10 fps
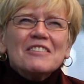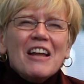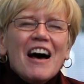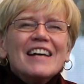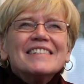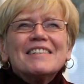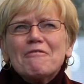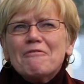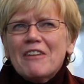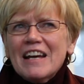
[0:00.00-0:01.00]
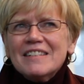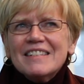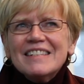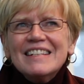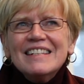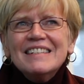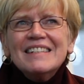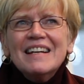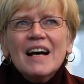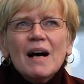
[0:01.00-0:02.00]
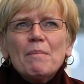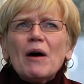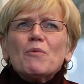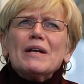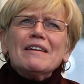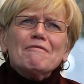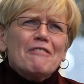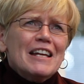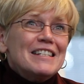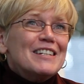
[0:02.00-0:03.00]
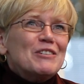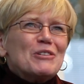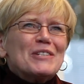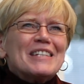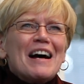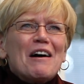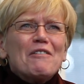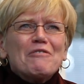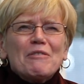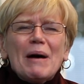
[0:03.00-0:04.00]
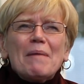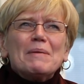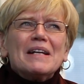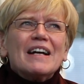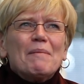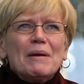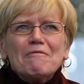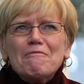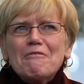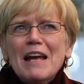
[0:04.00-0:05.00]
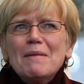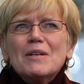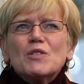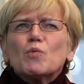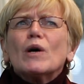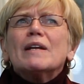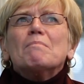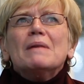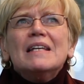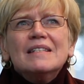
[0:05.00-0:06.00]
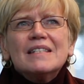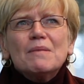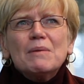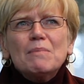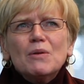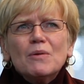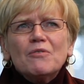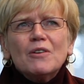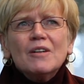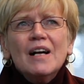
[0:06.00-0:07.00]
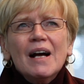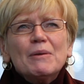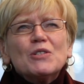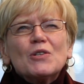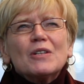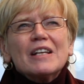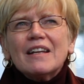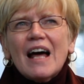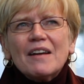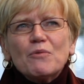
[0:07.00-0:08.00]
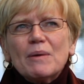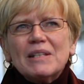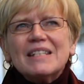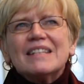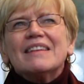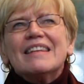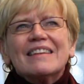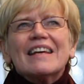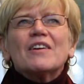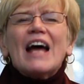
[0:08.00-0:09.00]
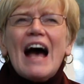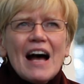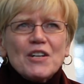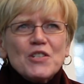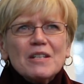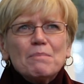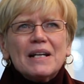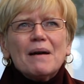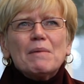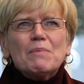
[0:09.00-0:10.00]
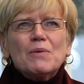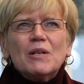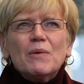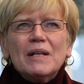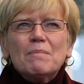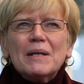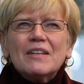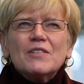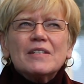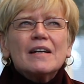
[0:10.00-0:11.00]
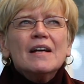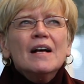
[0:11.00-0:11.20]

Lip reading: lots of fantasies about reinventing yourself, about becoming famous, what it means to be beautiful. I mean, certainly a lot of women didn't think they could actually become a beauty queen, but there's a